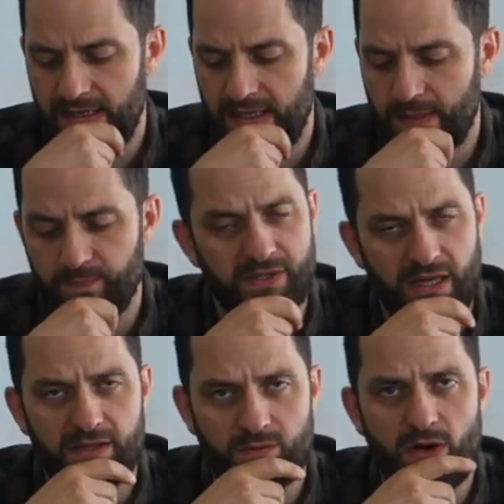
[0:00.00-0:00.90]
Um,
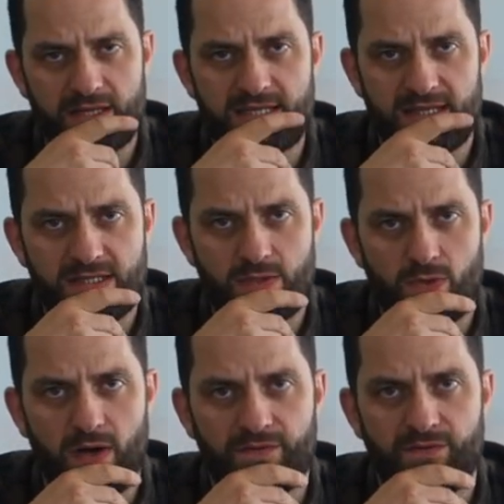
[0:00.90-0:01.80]
the, the, wines are still
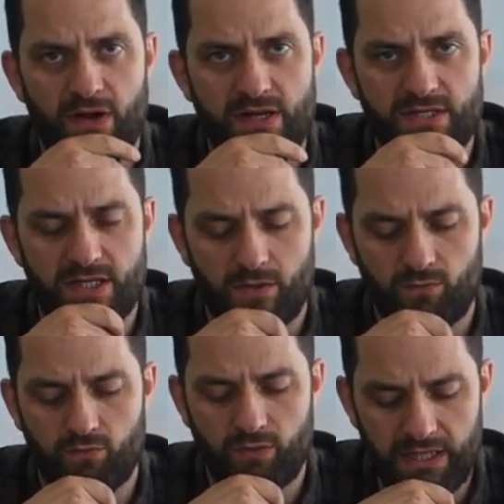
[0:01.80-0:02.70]
quite fresh, they're not
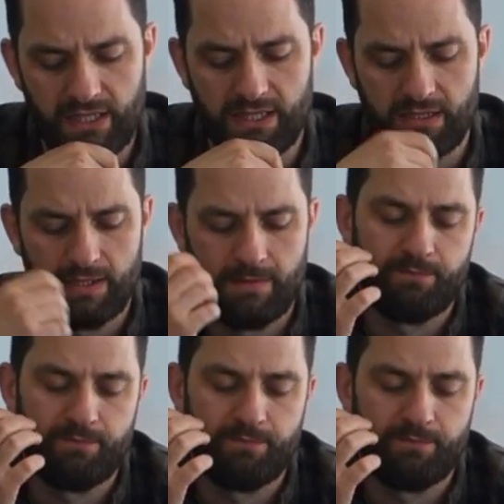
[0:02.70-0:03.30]
really